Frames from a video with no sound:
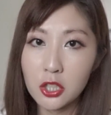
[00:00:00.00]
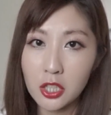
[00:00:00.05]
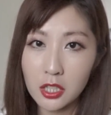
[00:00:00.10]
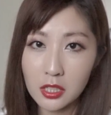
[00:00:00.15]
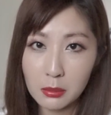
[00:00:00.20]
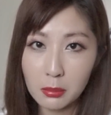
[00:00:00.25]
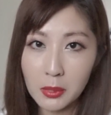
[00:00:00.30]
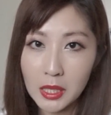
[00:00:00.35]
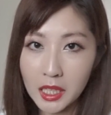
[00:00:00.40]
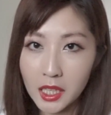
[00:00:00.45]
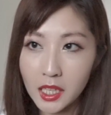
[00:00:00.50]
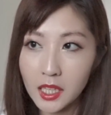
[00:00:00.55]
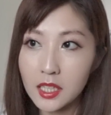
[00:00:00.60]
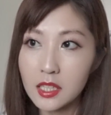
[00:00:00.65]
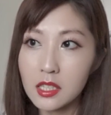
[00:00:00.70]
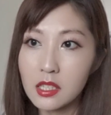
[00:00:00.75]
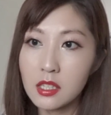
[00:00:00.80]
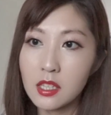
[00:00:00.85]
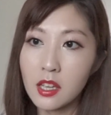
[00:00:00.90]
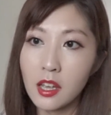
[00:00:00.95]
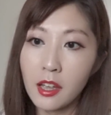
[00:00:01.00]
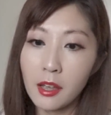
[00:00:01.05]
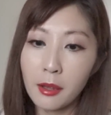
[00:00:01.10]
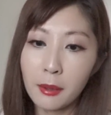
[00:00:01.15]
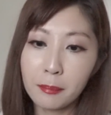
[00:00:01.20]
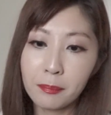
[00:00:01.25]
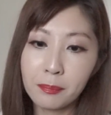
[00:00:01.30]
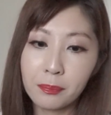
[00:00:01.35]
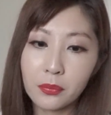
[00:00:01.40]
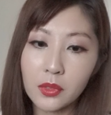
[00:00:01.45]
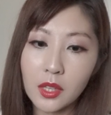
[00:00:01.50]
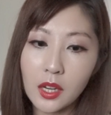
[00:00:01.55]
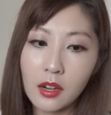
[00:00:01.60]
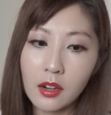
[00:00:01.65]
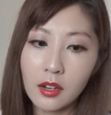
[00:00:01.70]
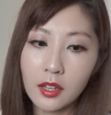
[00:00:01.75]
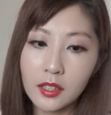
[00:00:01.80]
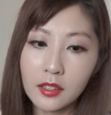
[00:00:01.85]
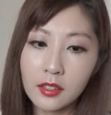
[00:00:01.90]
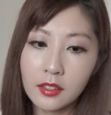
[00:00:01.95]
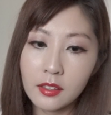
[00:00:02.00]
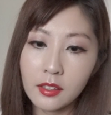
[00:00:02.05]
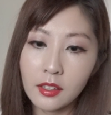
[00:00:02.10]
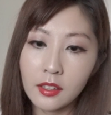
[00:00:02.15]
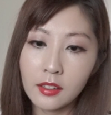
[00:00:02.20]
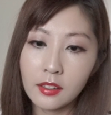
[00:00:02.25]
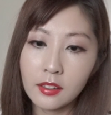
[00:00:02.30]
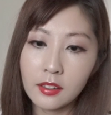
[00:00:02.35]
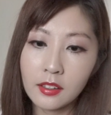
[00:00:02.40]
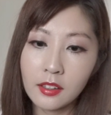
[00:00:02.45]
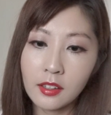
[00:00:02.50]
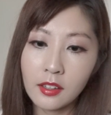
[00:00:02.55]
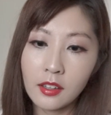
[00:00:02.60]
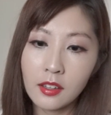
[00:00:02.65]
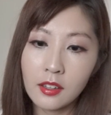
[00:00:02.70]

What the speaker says: just because I think